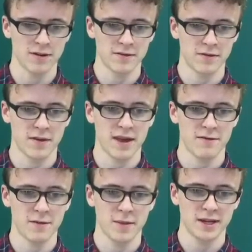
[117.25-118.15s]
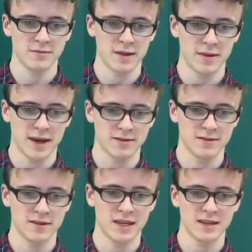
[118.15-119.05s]
then the information may be out
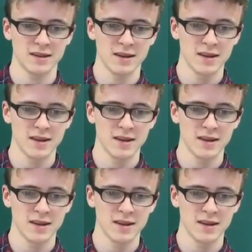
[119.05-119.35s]
of date.